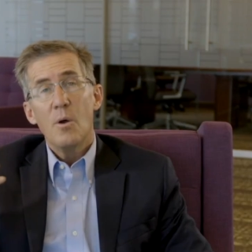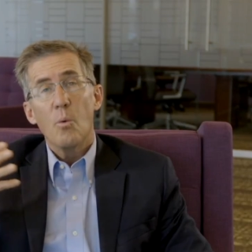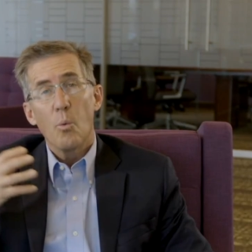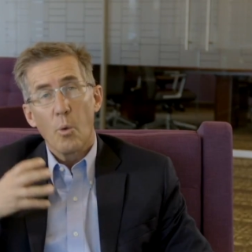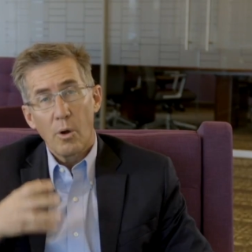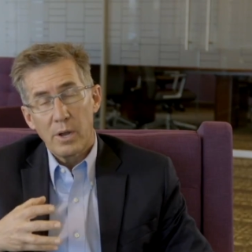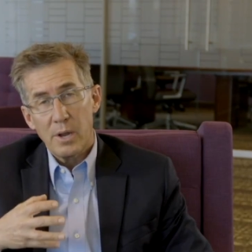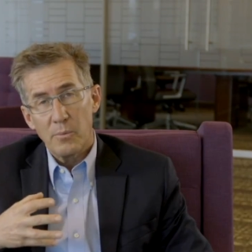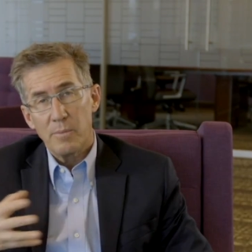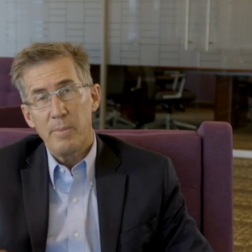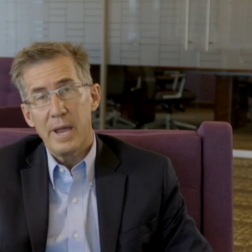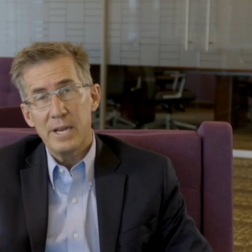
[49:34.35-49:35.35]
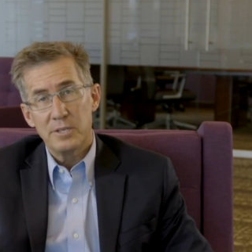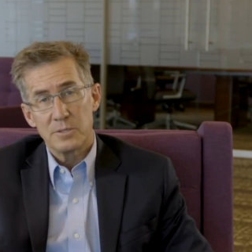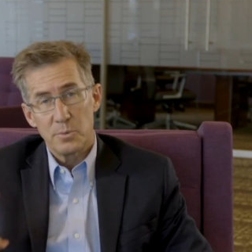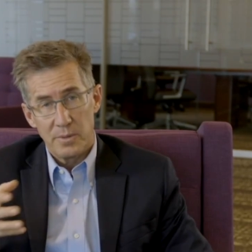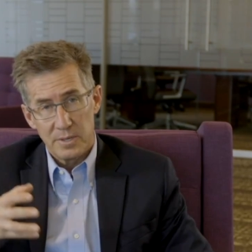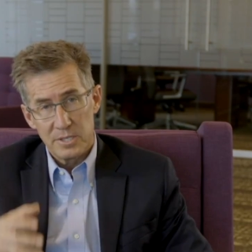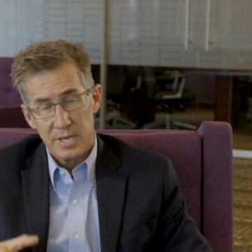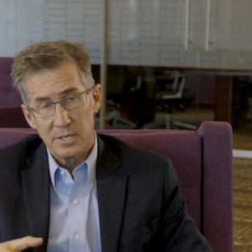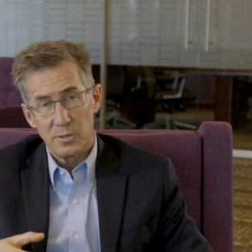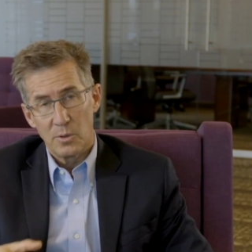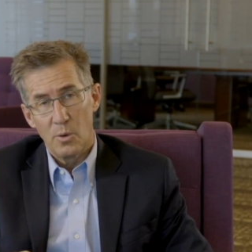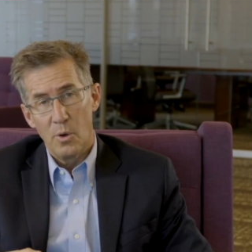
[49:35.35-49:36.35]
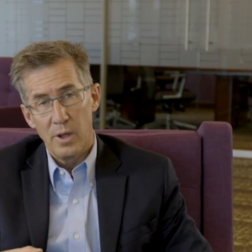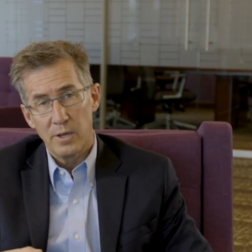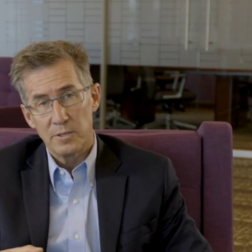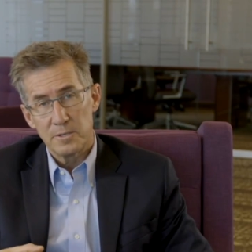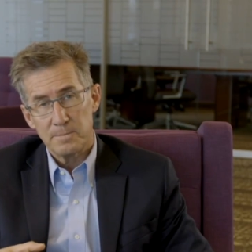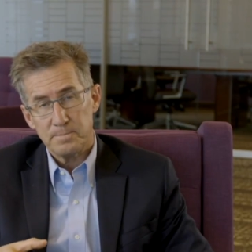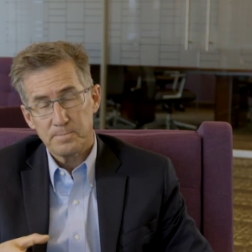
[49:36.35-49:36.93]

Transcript: working with patients with essential oils.